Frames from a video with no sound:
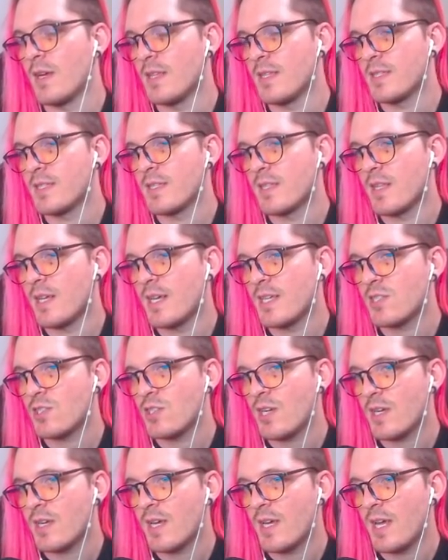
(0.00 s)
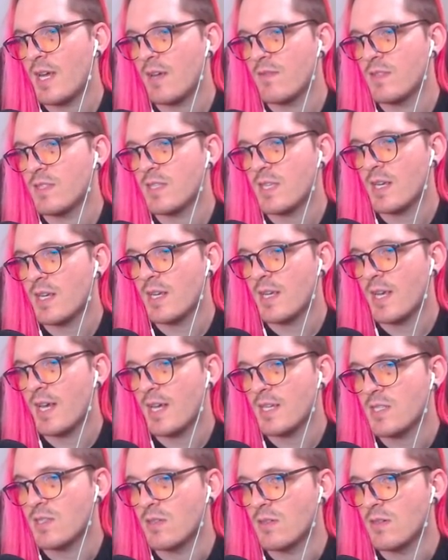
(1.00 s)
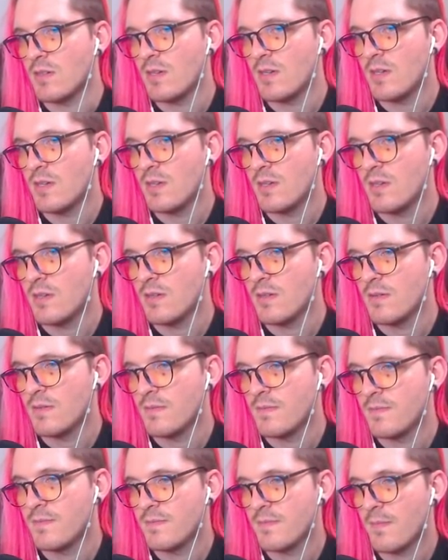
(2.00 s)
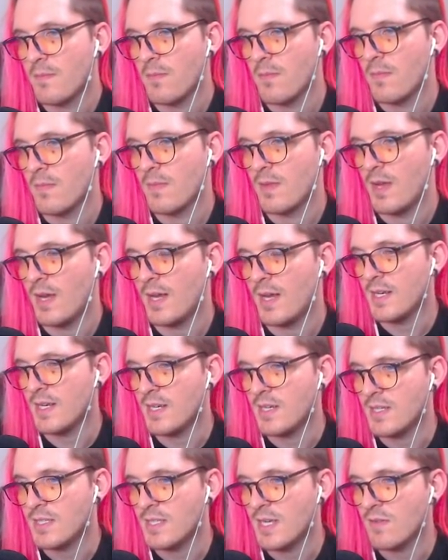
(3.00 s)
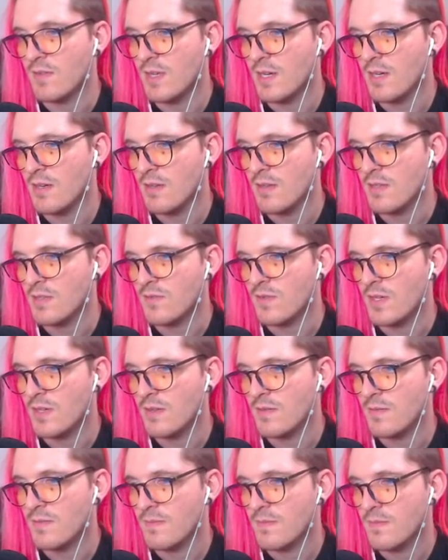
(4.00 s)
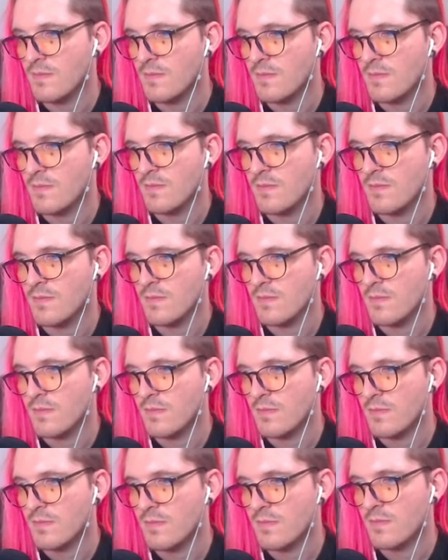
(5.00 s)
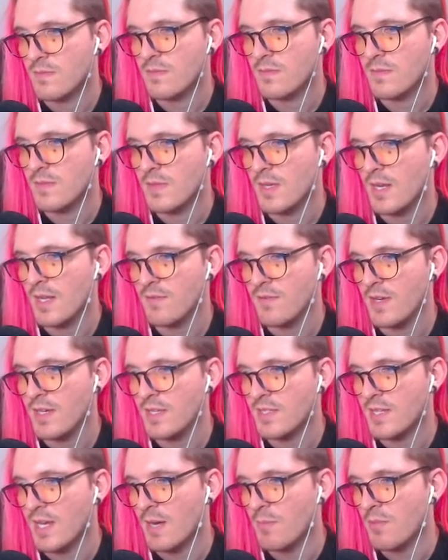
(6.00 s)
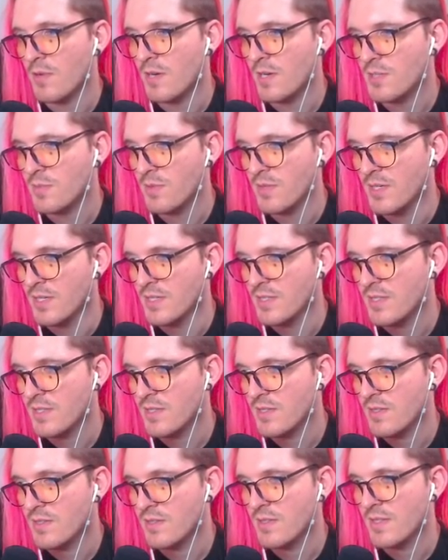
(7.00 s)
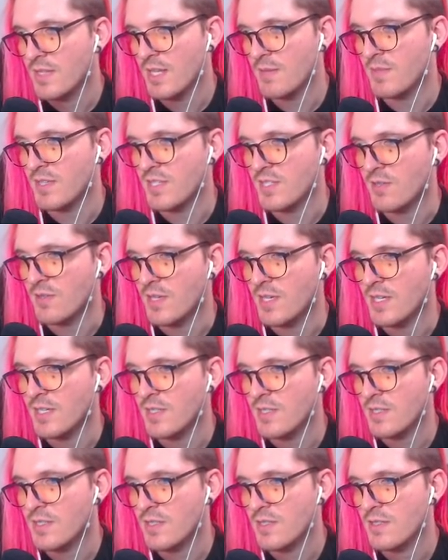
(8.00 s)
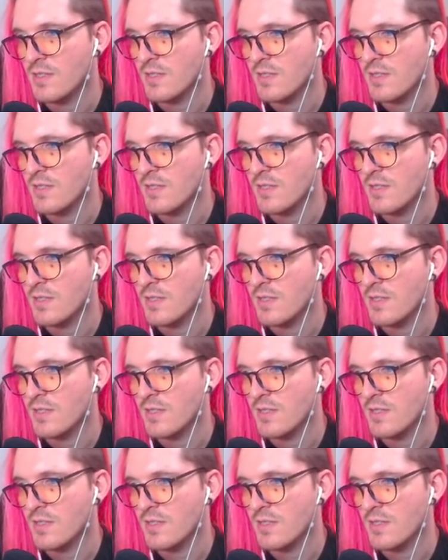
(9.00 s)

this is the last check I have in the second castle. I to save there. It's fine. Can I find a stopwatch, please? That'd be so nice.